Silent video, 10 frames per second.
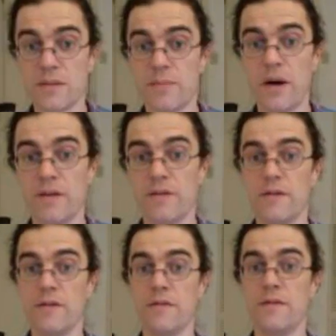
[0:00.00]
part
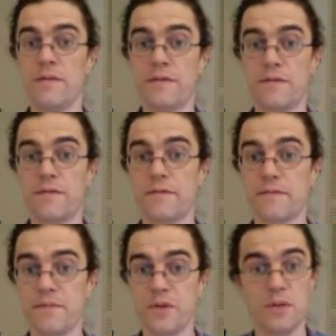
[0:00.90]
of
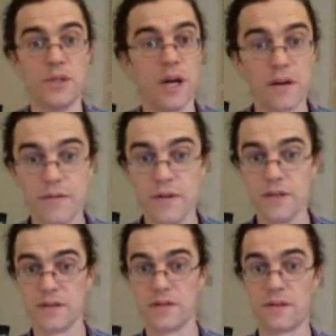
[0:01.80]
doing geography,
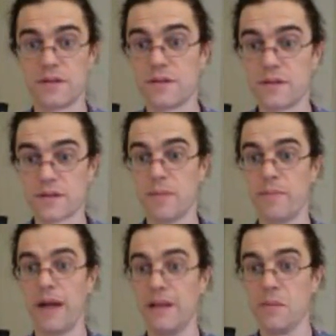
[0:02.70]
is
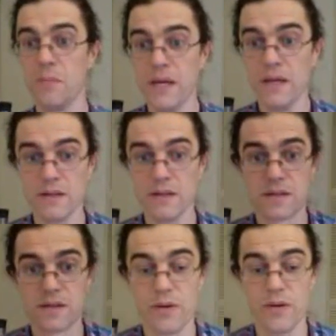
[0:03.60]
compiling means.
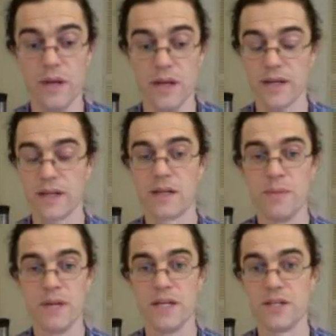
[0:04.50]
So you get to
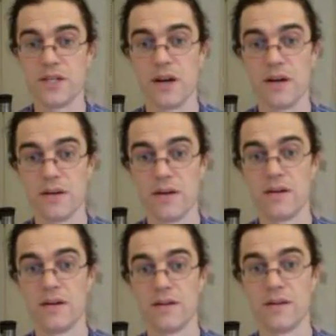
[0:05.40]
be
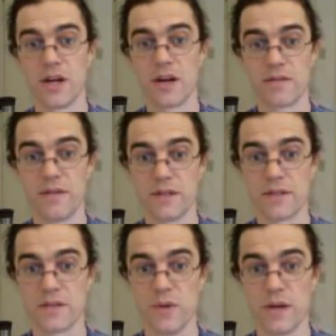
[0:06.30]
geographers
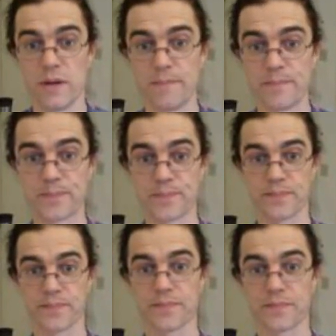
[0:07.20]
this week
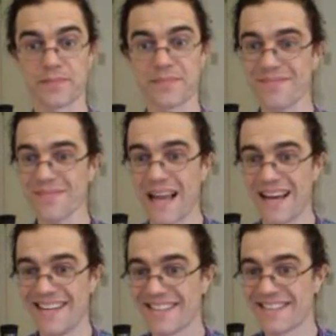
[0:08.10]

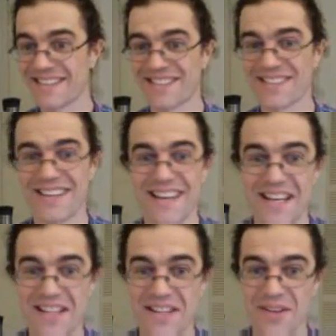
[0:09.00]
and
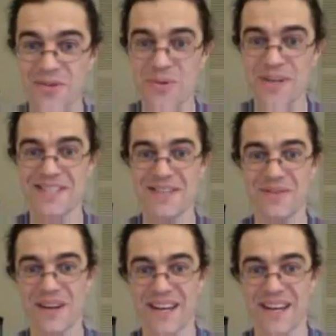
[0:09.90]
the other weeks too.